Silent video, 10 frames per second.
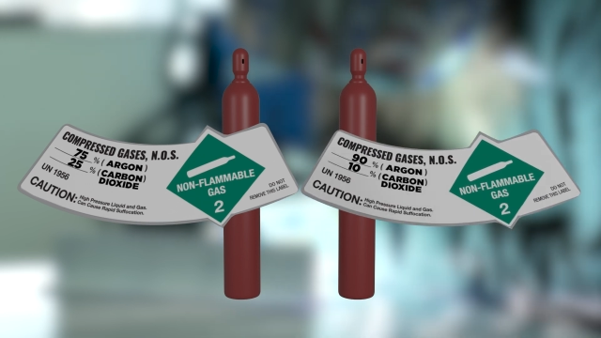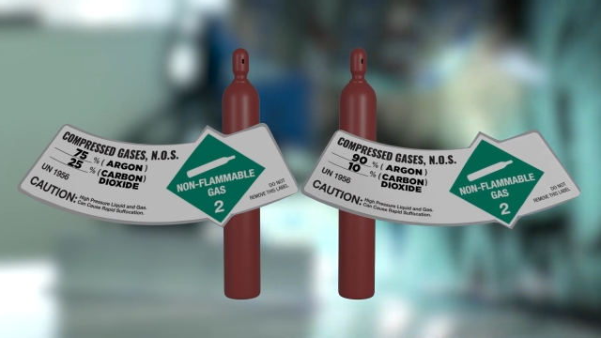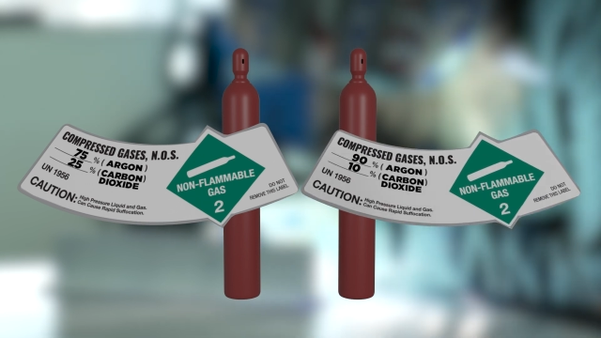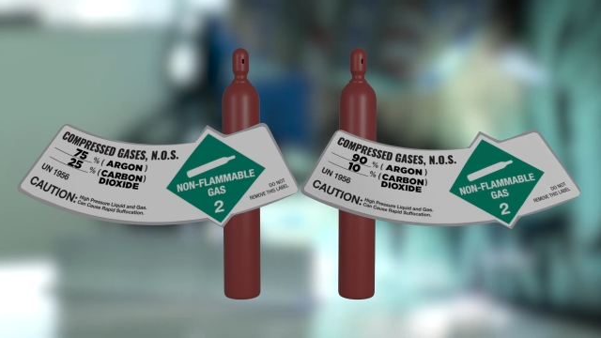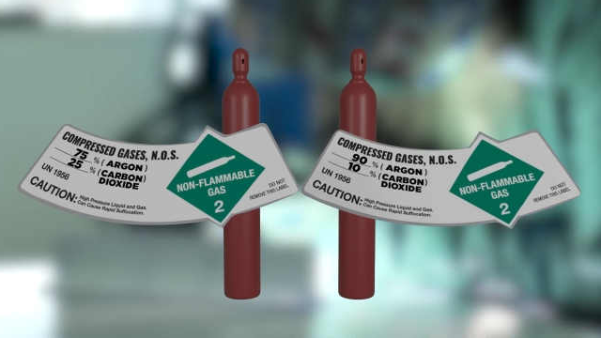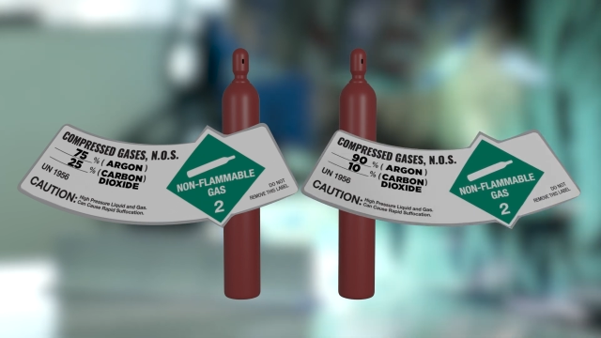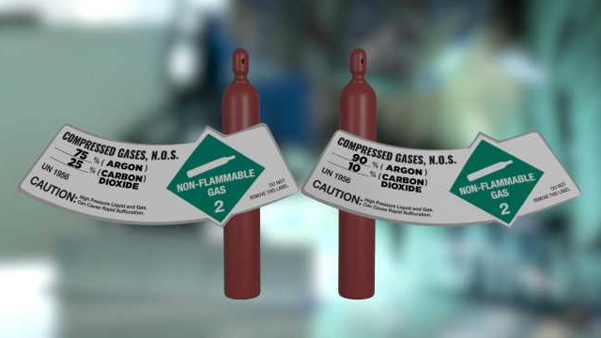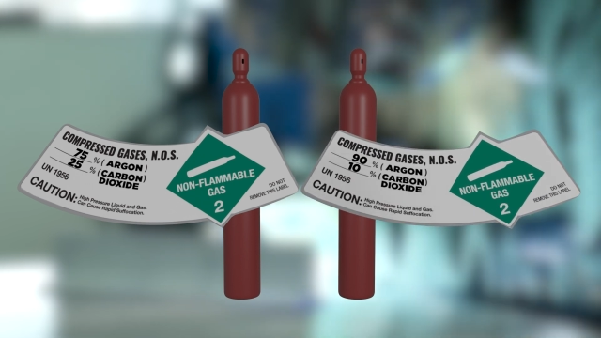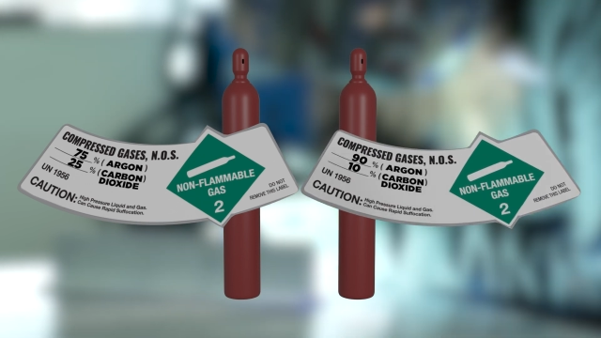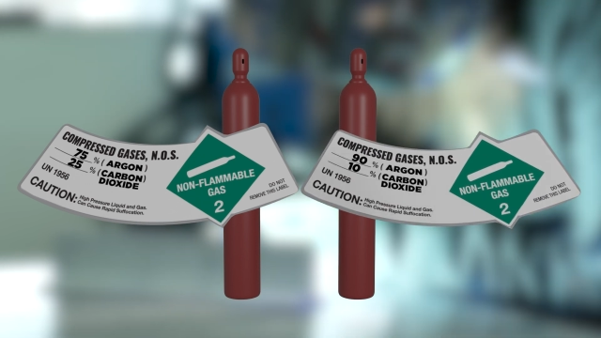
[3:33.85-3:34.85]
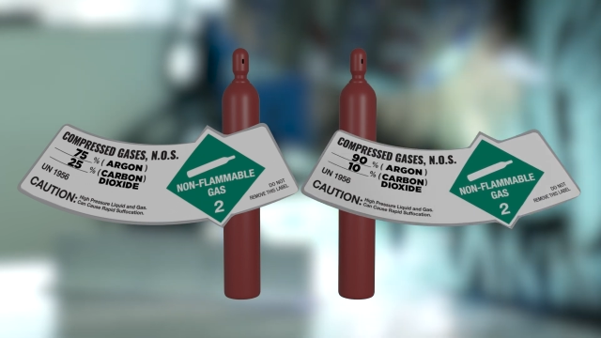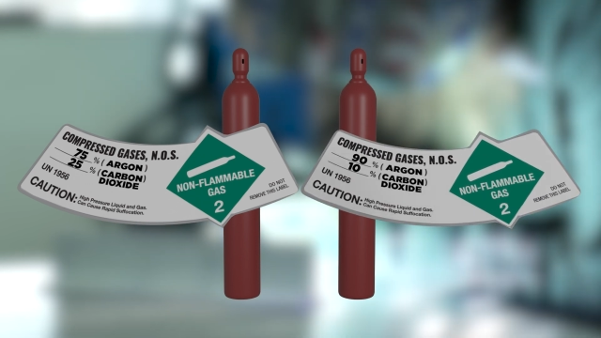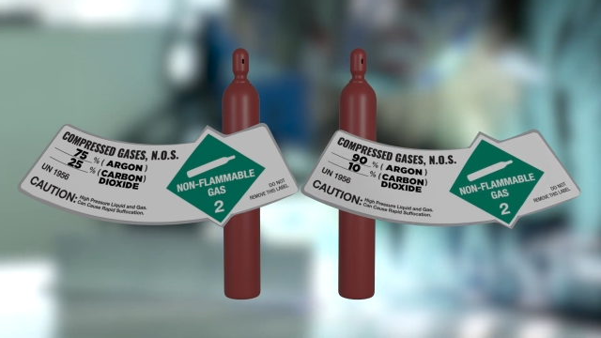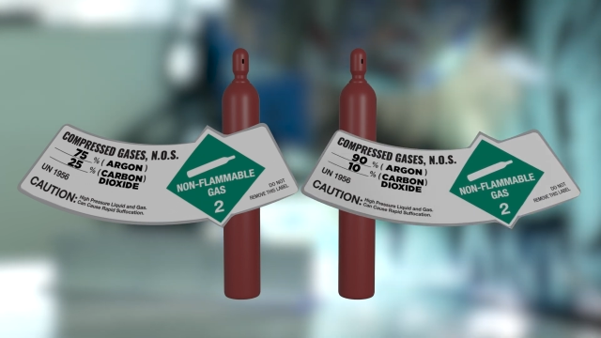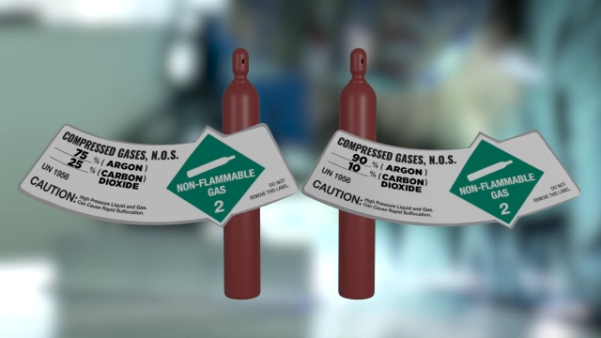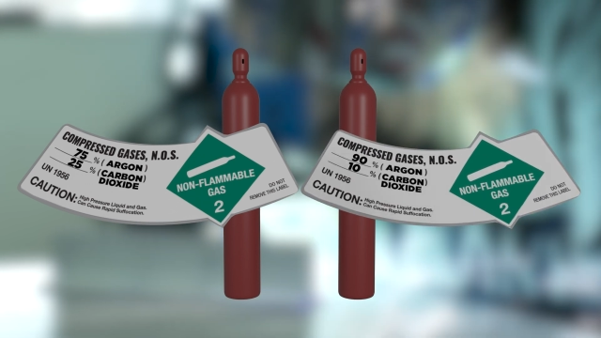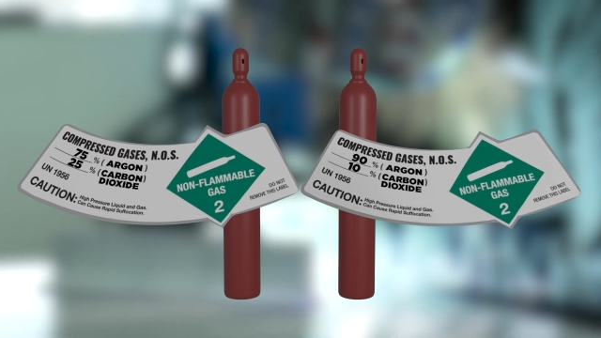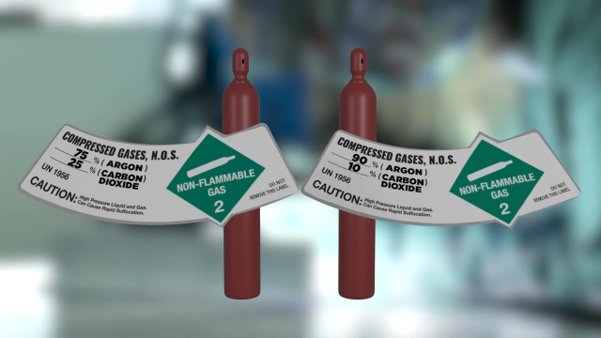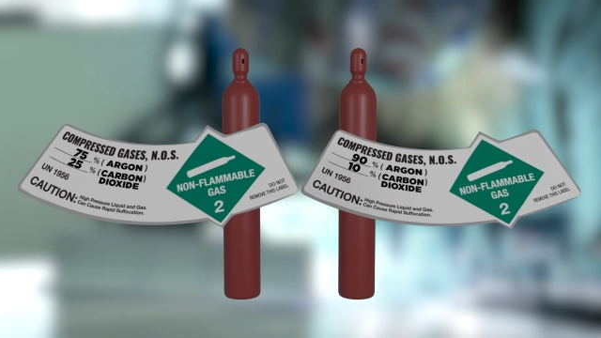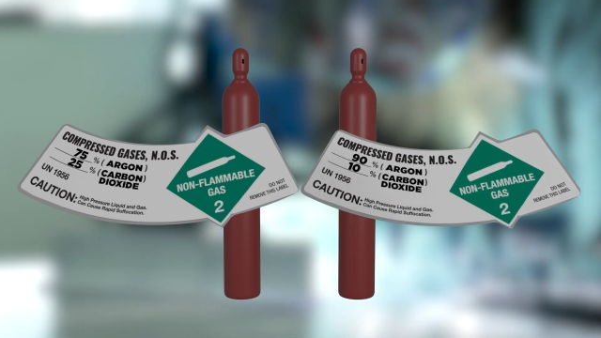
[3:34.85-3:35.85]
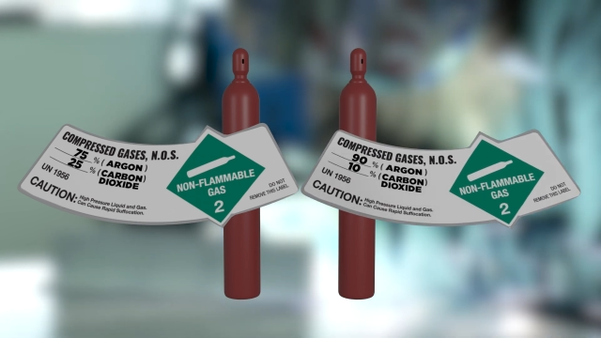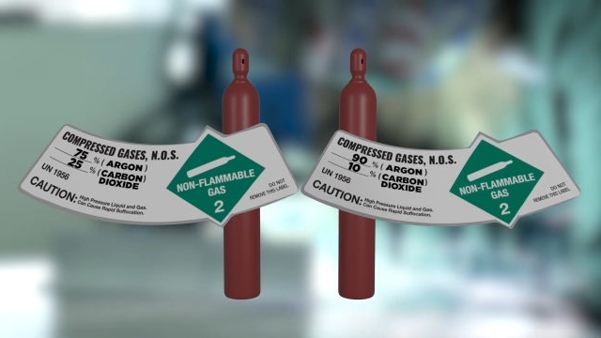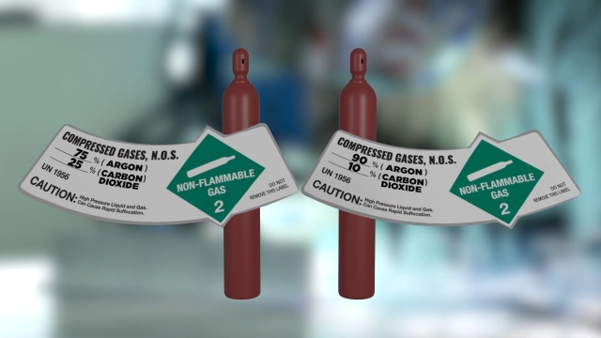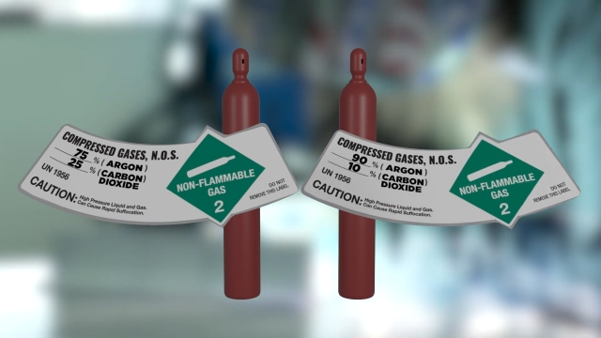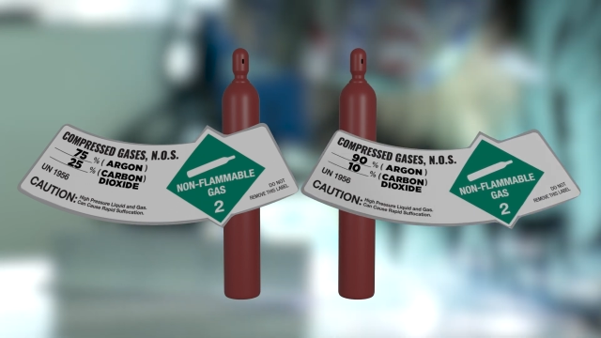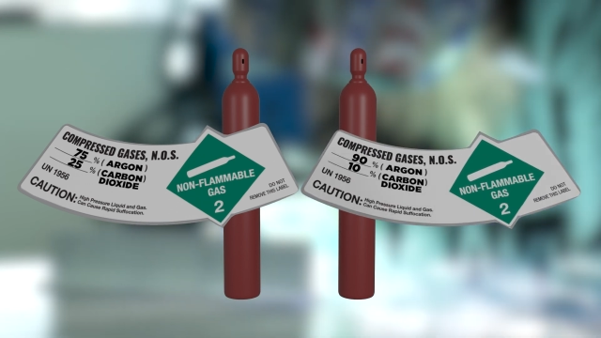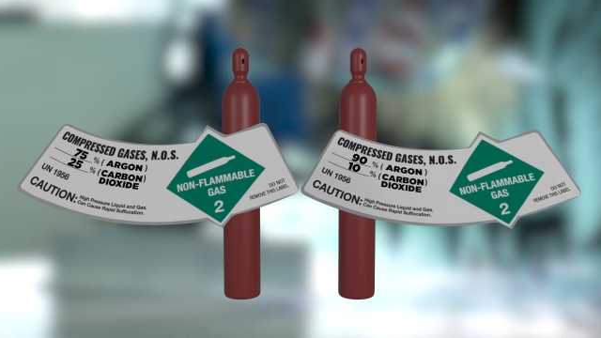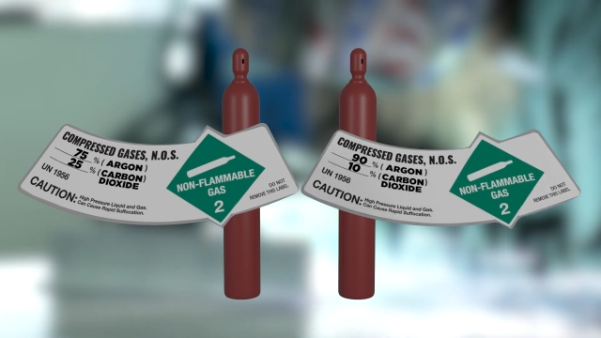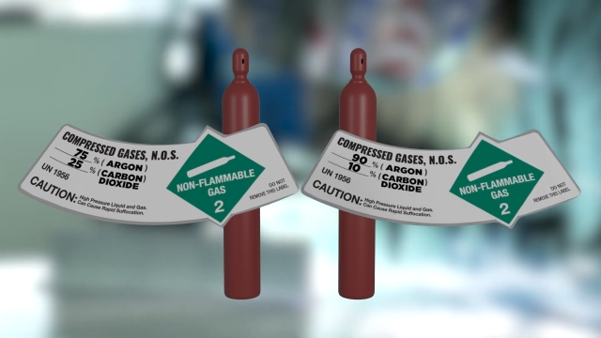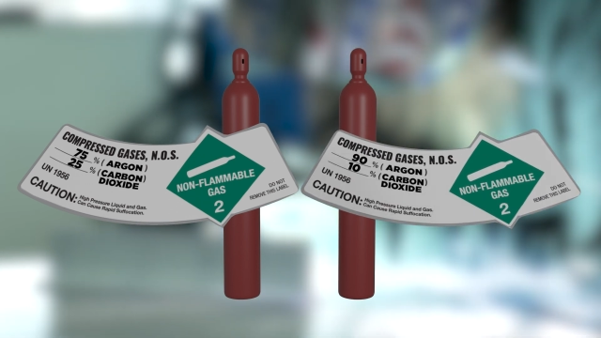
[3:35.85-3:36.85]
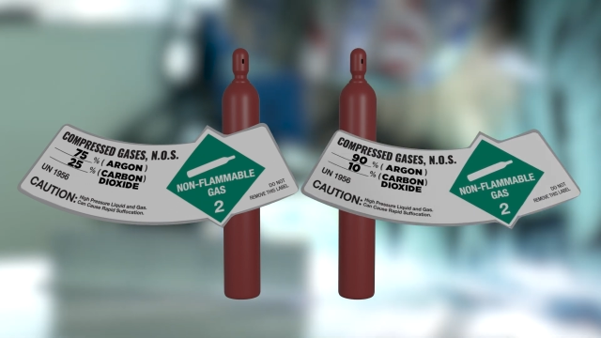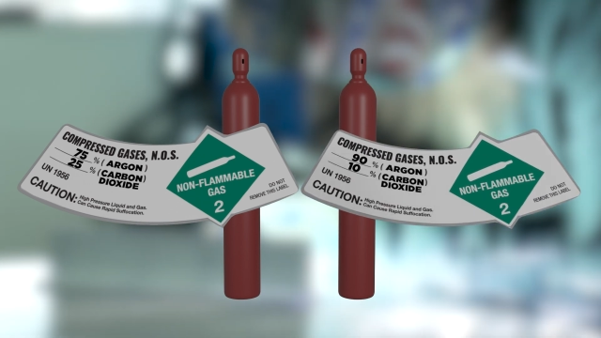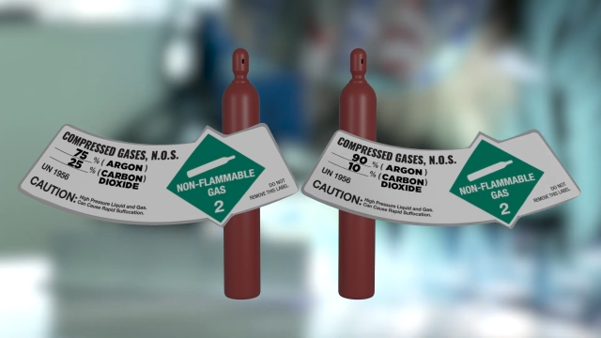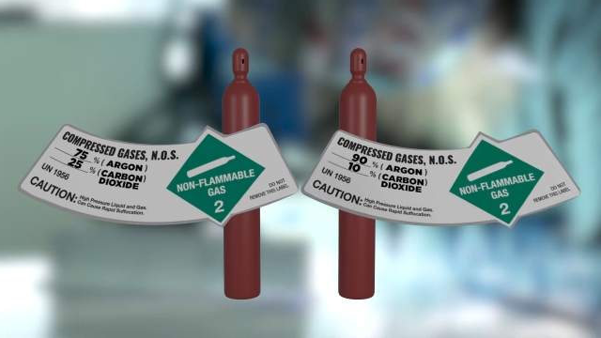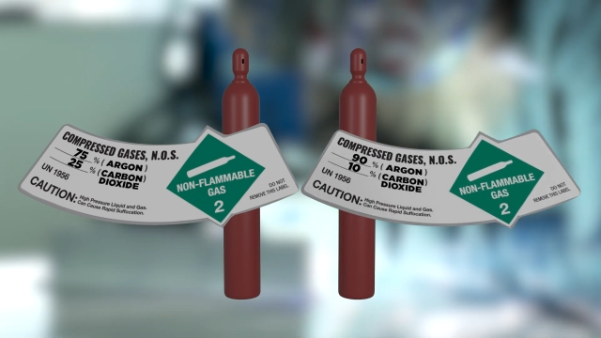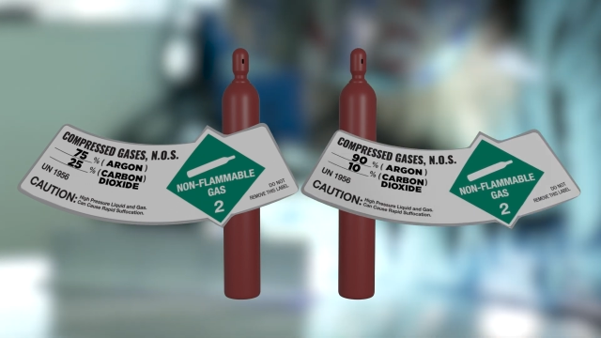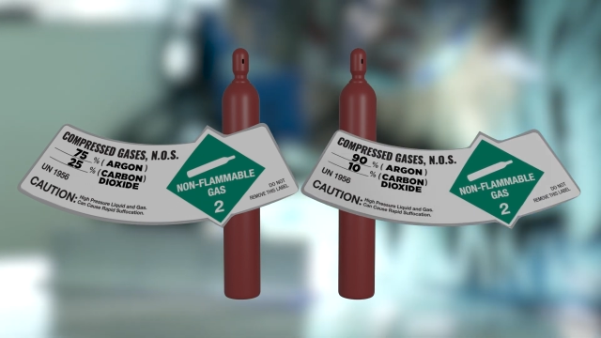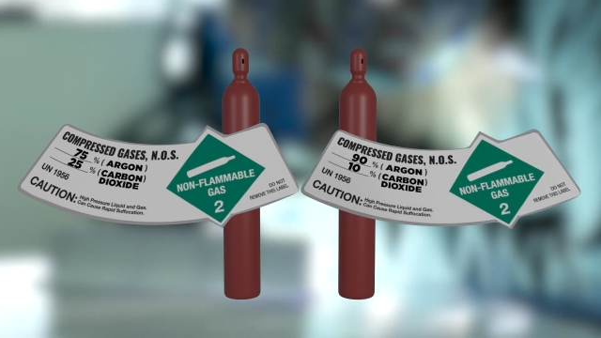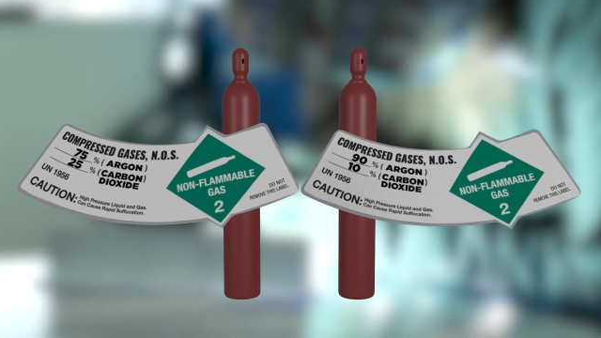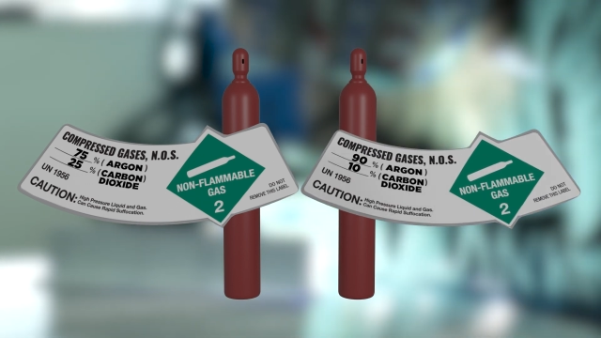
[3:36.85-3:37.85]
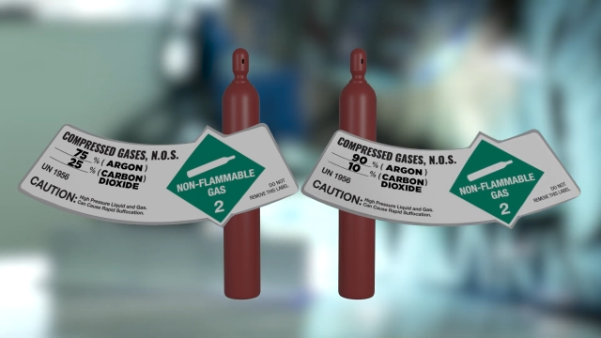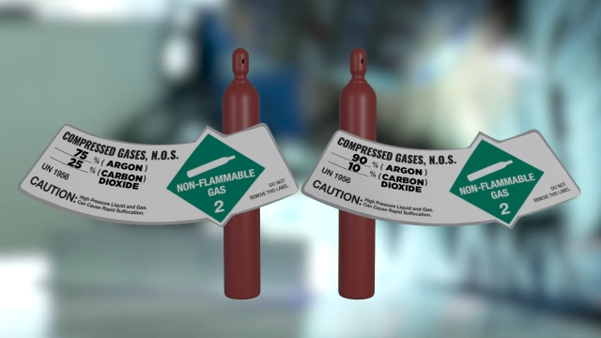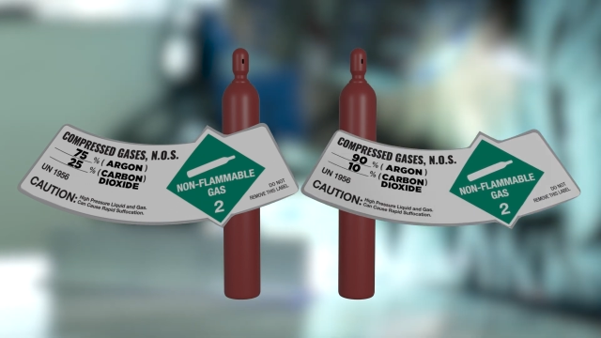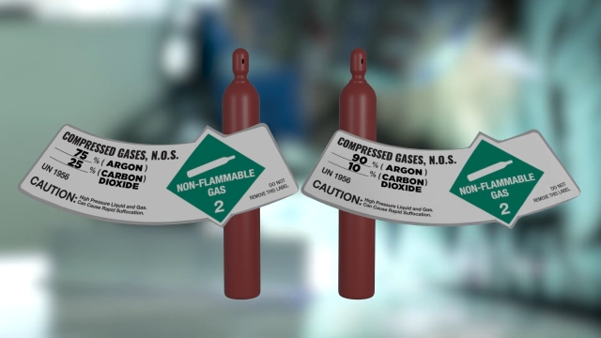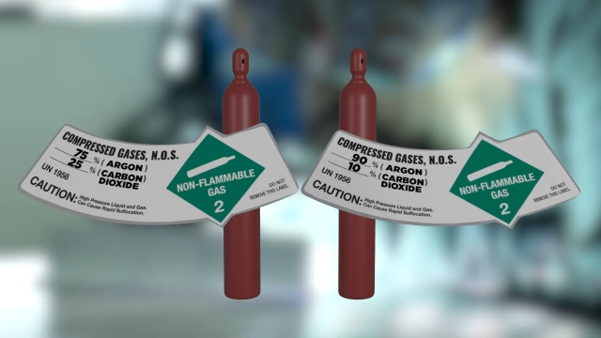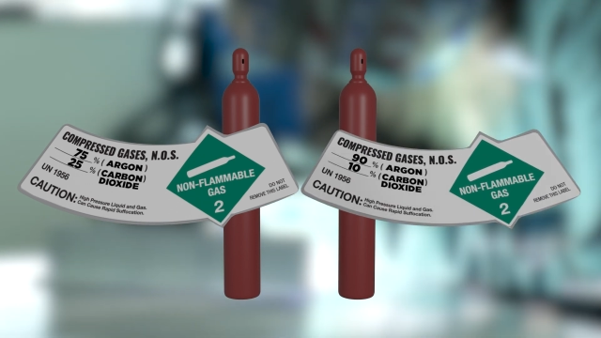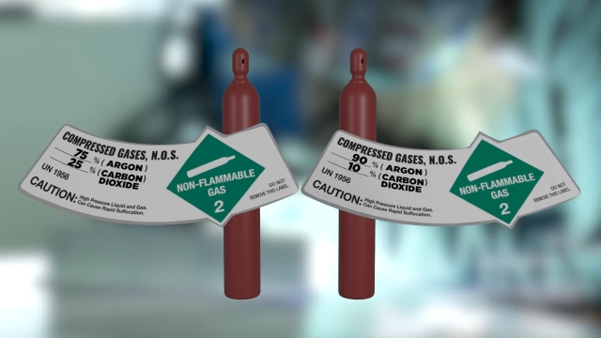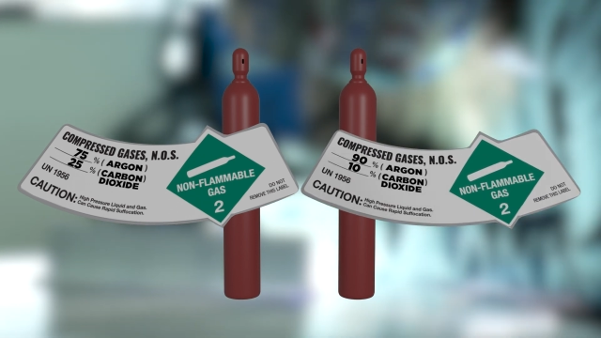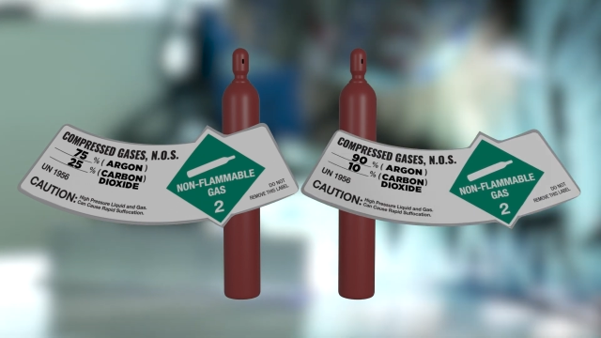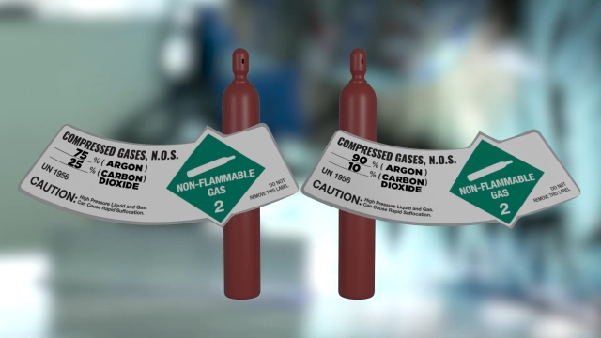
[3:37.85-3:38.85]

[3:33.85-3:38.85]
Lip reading: Nobody's mouth can be seen.